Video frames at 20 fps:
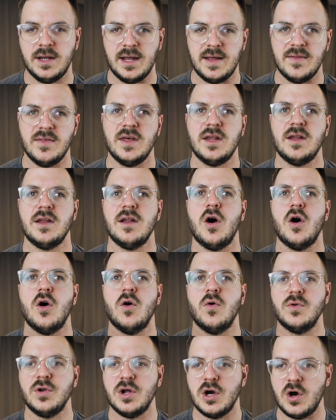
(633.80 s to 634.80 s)
and then
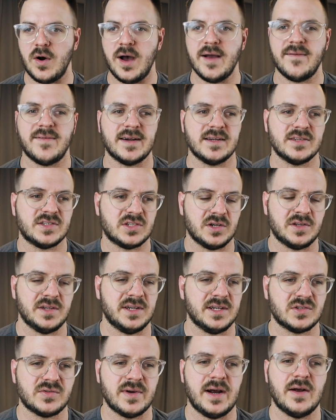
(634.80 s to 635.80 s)
oh no, I've got to start the
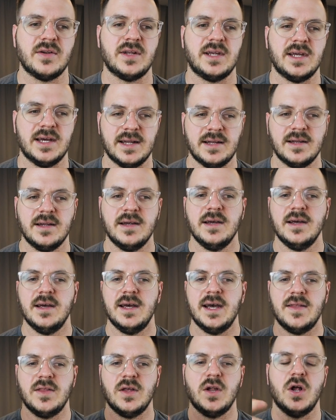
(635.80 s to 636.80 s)
next round again,
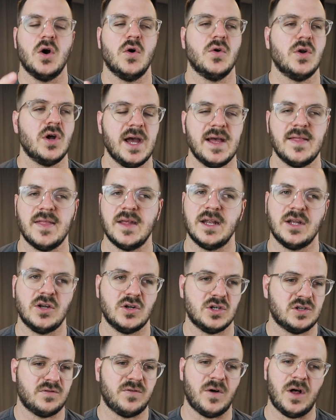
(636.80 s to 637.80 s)
and then oh no, and then you
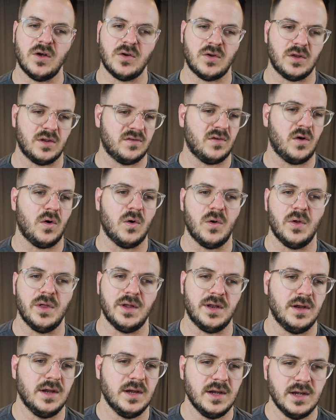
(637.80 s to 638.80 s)
just fall into this hole,
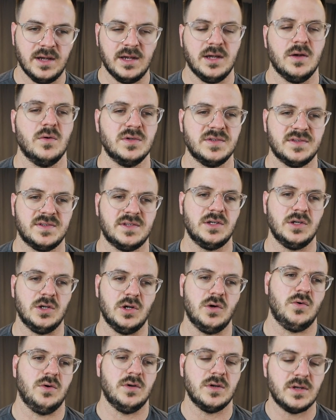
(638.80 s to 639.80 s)
and it was you
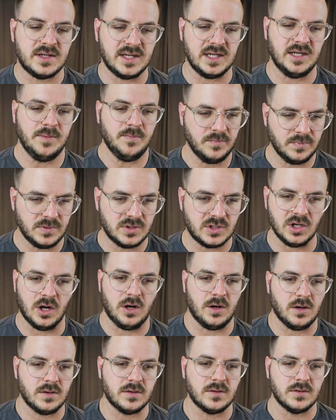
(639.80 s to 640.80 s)
know a deep
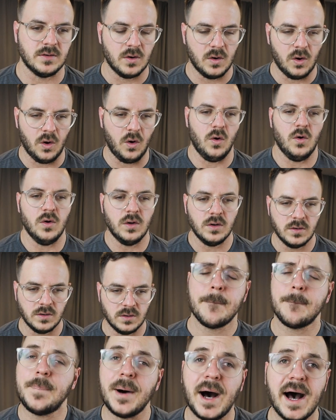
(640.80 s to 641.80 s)
dark hole.
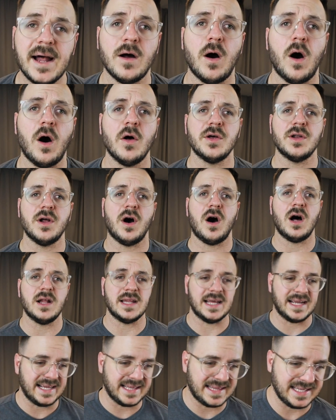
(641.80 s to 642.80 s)
But all in all,
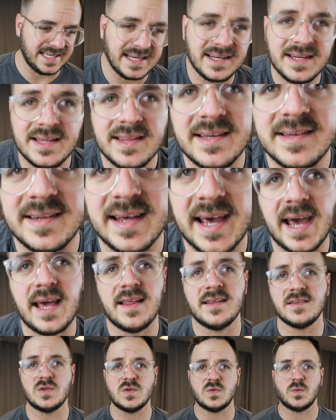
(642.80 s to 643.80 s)
like at the end of the day,
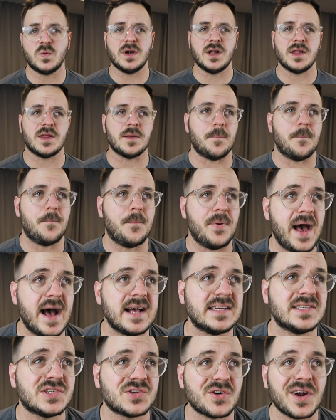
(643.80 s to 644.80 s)
this was one of the
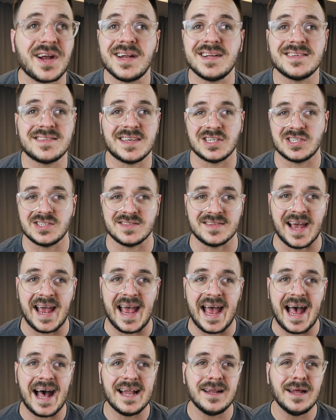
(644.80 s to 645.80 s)
best training sessions I
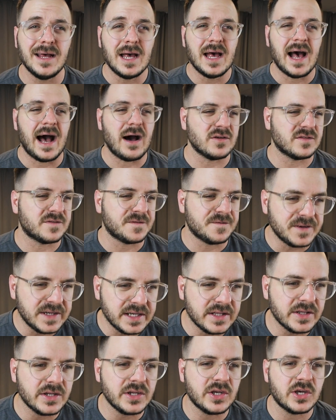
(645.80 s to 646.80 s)
had. I was
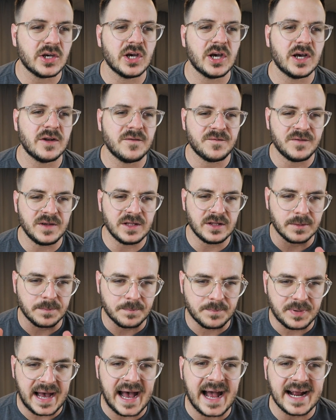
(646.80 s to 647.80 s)
feeling good, feeling
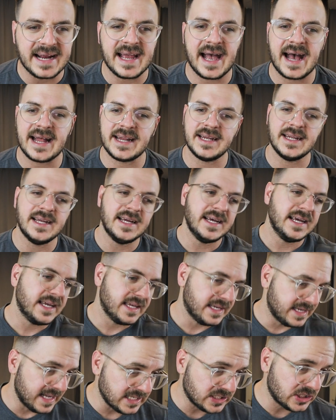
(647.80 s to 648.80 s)
back at it.
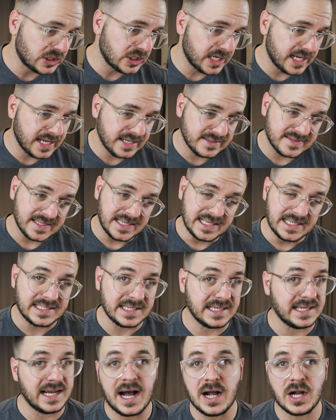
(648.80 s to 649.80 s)
Yesterday's
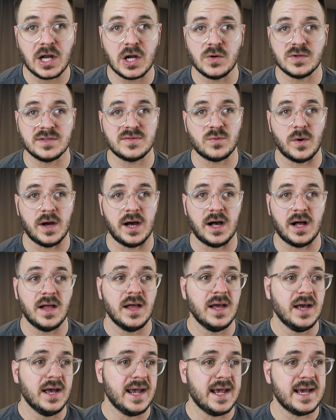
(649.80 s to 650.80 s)
did not go as
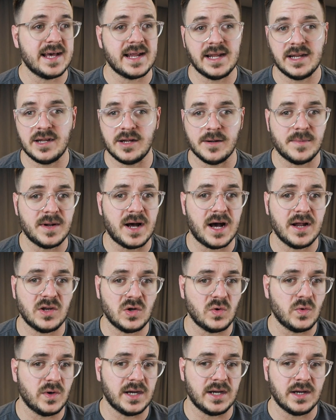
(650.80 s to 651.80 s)
well, and I ended up not
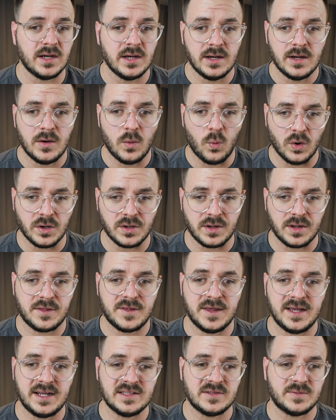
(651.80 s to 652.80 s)
doing one of the
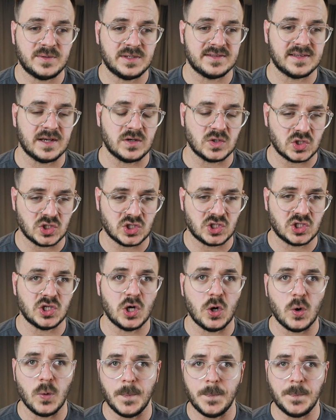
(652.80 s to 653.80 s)
things because I was just
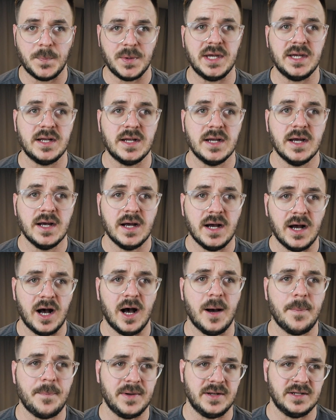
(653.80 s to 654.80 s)
so beat
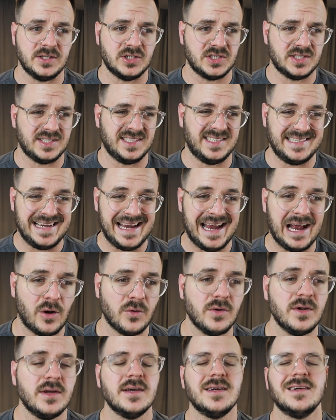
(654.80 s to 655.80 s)
up and just
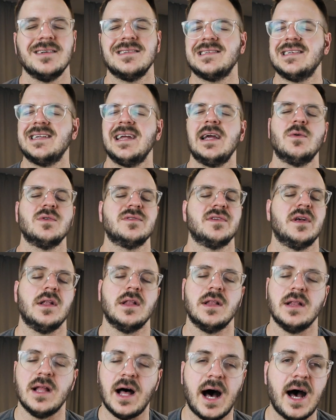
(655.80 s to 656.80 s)
down. Today was a
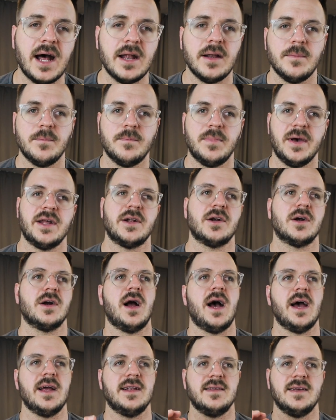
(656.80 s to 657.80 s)
lot
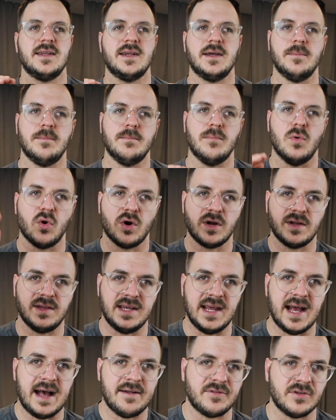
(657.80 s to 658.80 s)
better. I did it more in
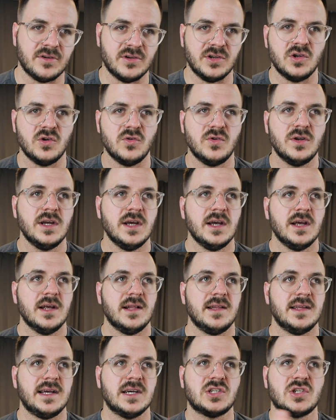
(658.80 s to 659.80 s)
the afternoon,
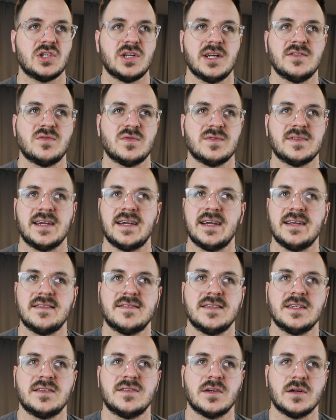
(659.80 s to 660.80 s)
Yesterday's was like at
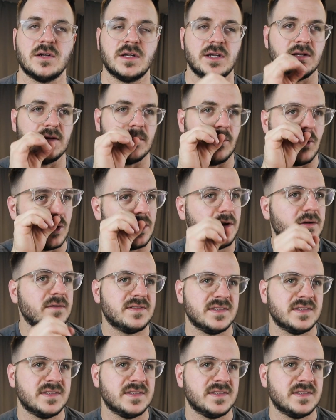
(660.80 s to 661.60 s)
6.30 in the morning,